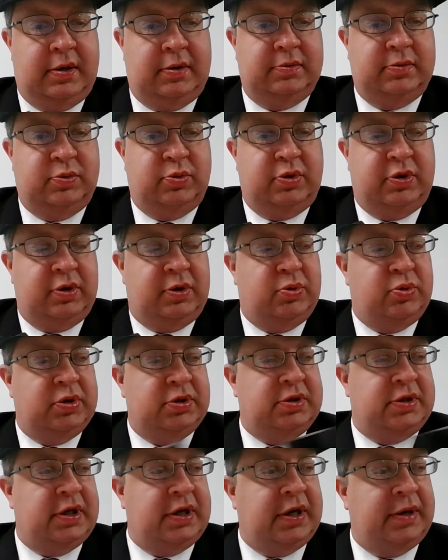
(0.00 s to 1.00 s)
Comes with a
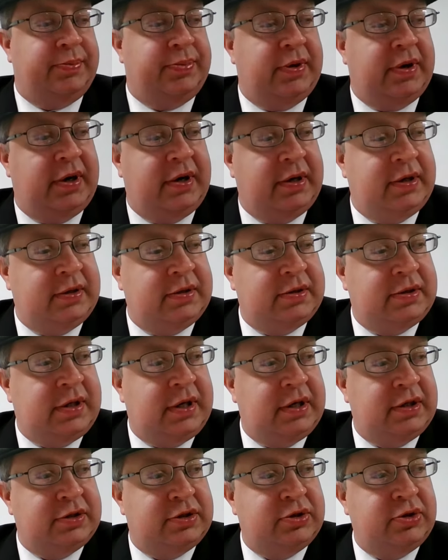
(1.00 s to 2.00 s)
twist top on it. It's
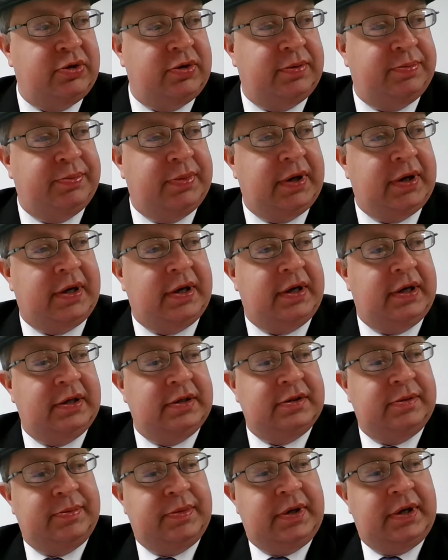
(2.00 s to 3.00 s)
got a certain
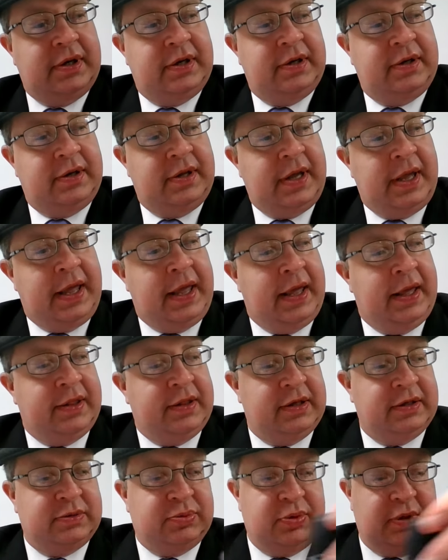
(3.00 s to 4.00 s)
mechanism on it.
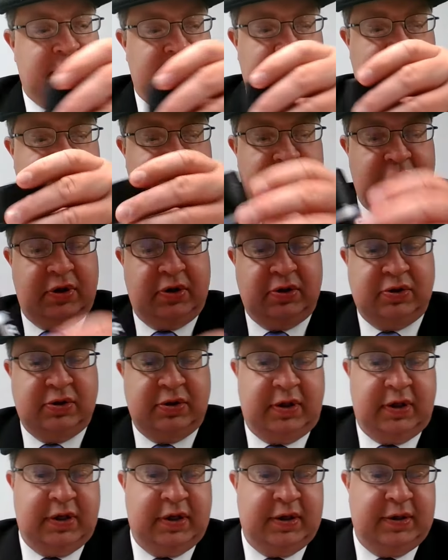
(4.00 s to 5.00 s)
This one I haven't
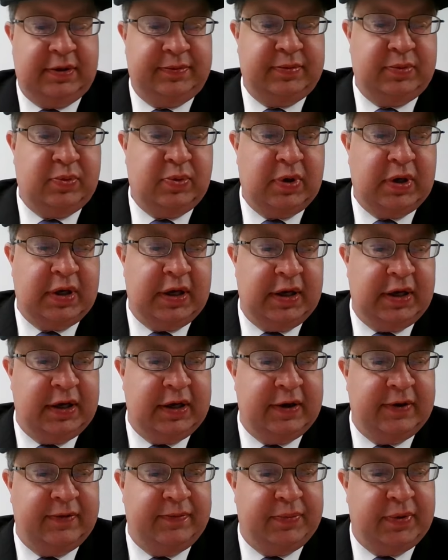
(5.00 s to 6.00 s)
used yet. Well, I
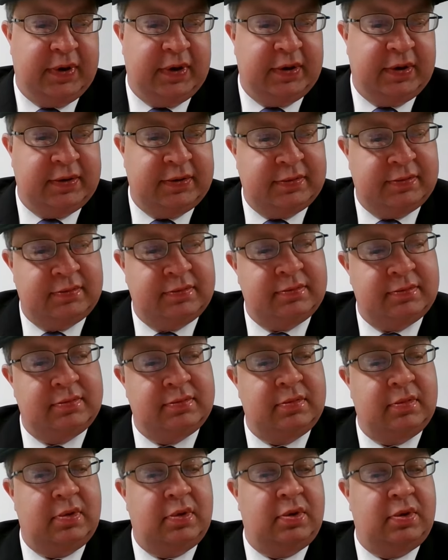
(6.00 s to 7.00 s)
have, but,
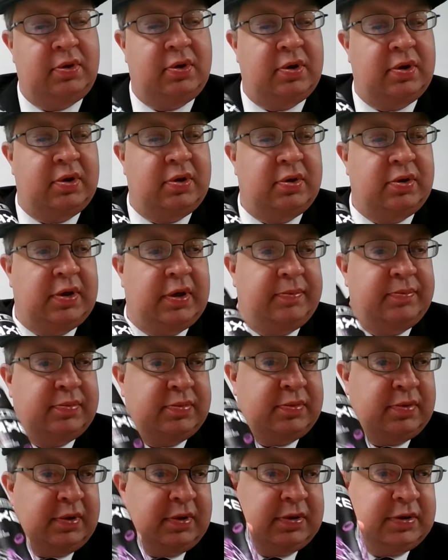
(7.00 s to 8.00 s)
you know, I'm
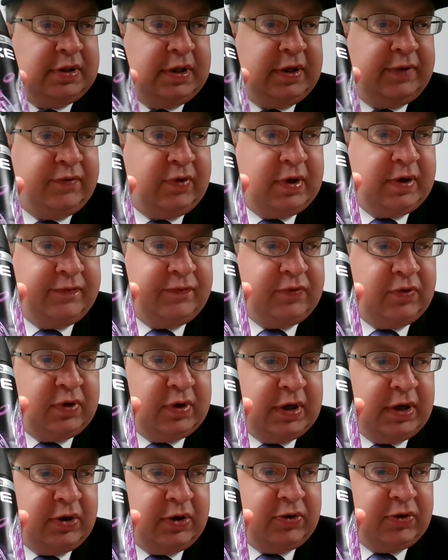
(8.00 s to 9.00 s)
saving it for
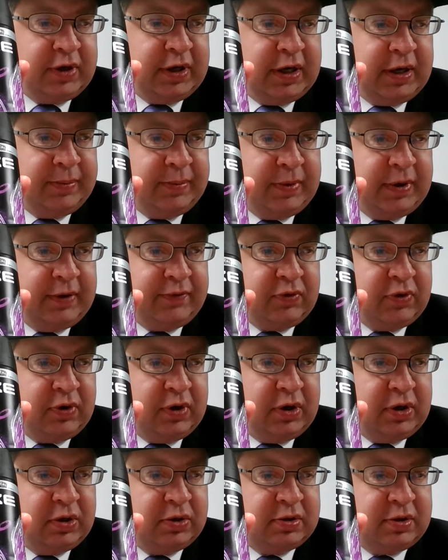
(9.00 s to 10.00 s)
a later time after I
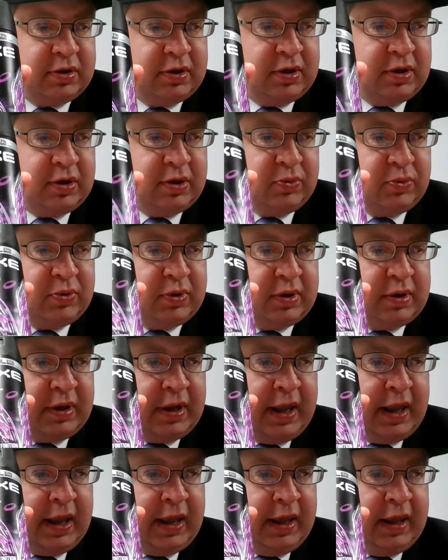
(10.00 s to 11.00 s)
use the other one.
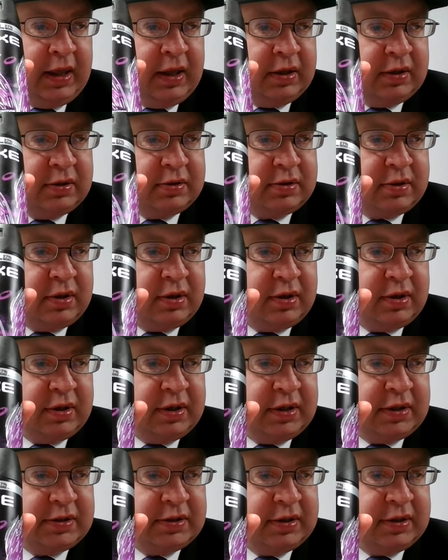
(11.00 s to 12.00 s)
It's called
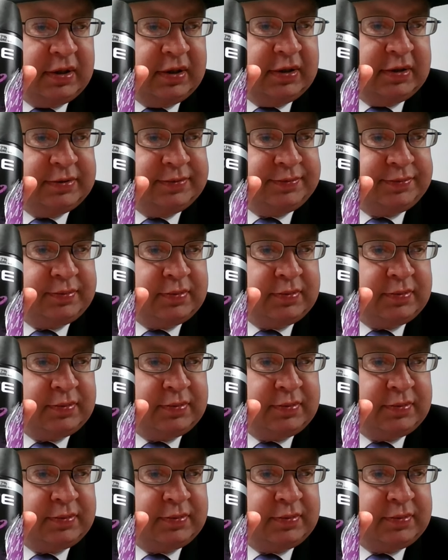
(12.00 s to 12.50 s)
Excite.